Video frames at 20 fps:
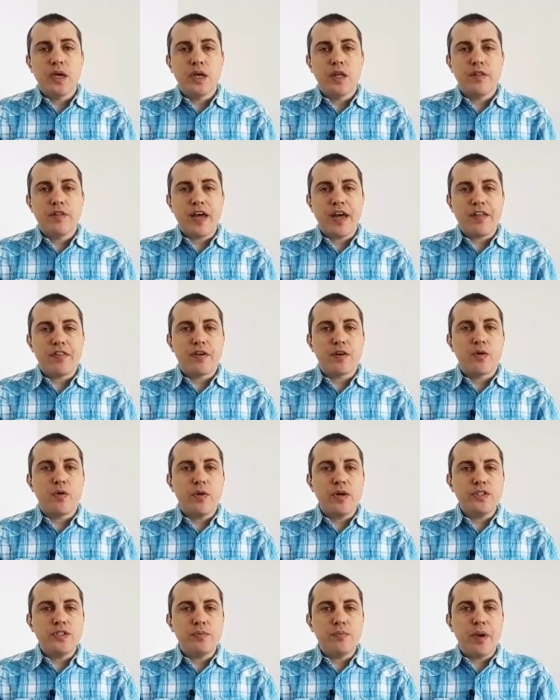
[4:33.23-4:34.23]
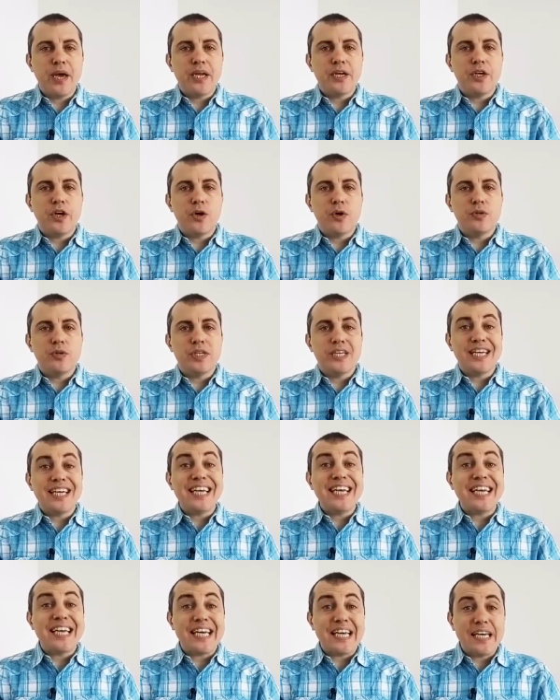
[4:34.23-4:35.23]
that they're going to pay node
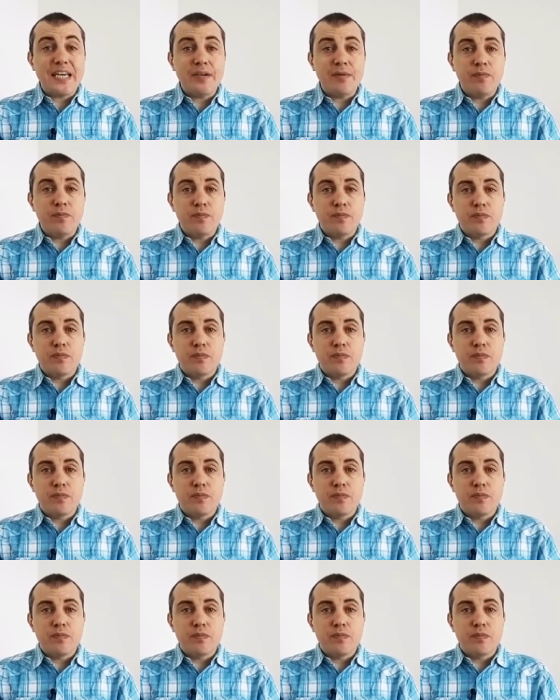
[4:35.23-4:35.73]
E